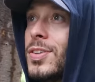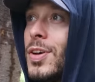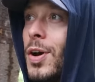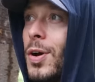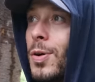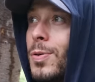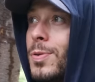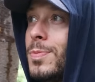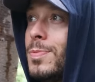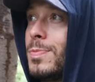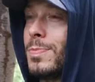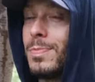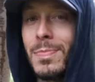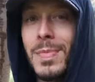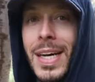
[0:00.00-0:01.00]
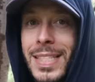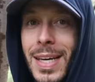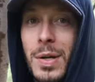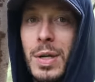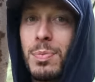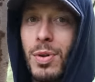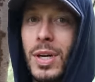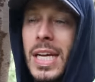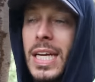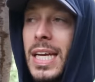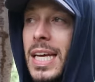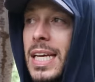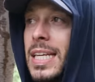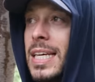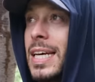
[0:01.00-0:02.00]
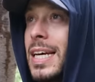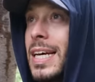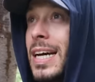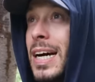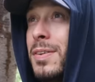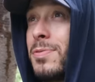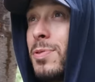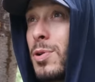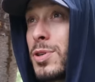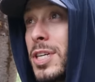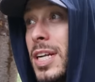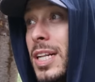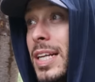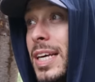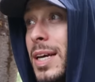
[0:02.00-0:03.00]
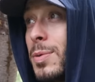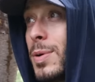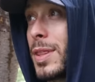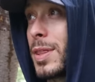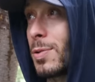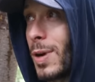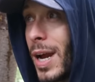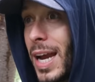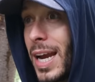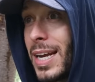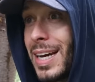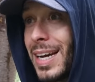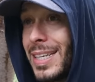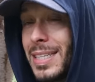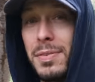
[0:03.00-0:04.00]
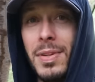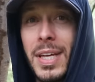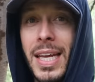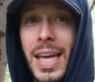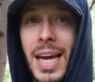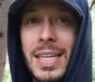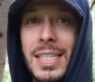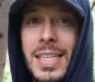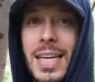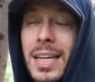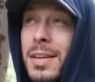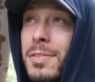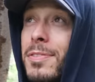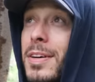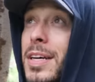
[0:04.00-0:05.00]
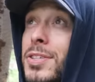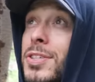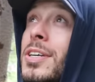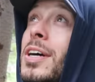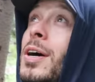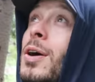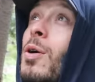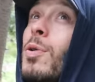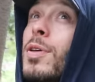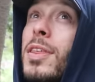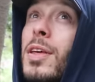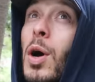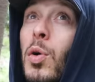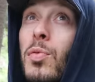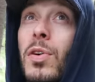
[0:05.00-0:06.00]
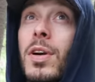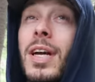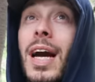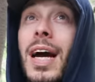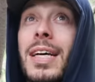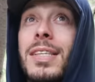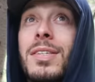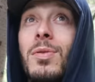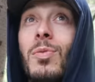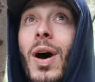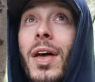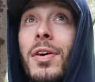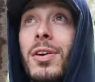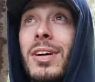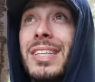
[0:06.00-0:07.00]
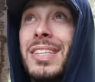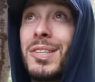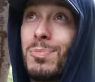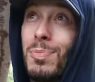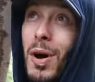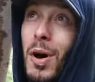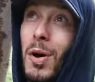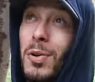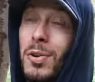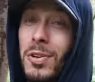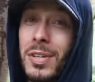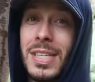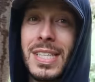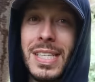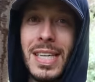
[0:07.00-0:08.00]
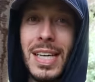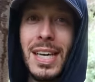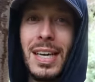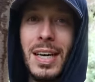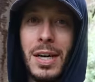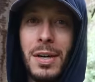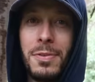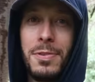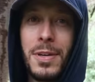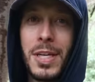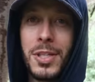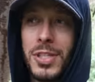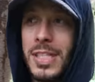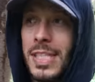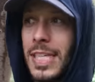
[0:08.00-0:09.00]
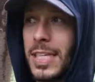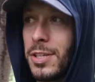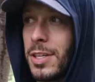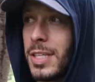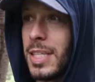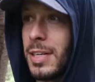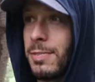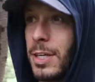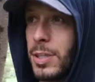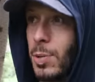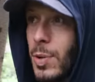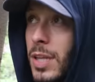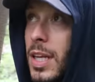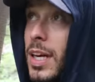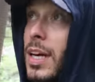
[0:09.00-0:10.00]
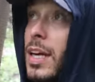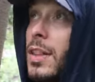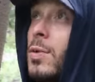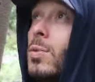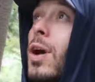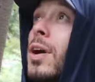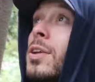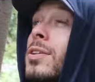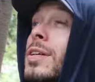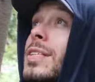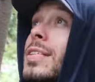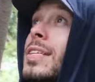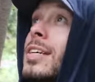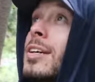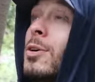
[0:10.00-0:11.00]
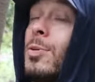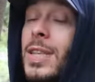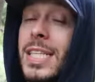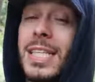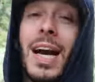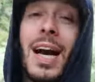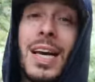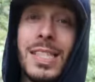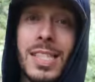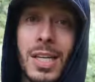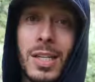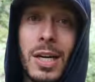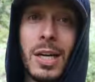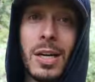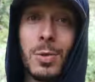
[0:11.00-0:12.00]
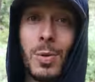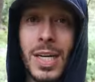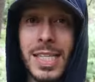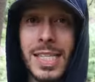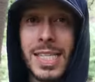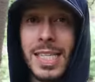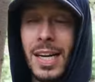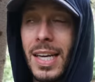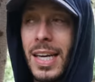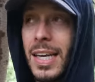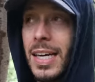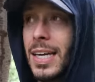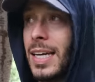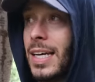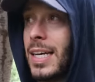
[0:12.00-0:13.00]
so that sounded pretty neat. Unfortunately, with the rain, I definitely can't see any fish. With the overcast weather, it's harder to see fish. It's easier to see fish when the water is, or when the sky is clear and when it's sunny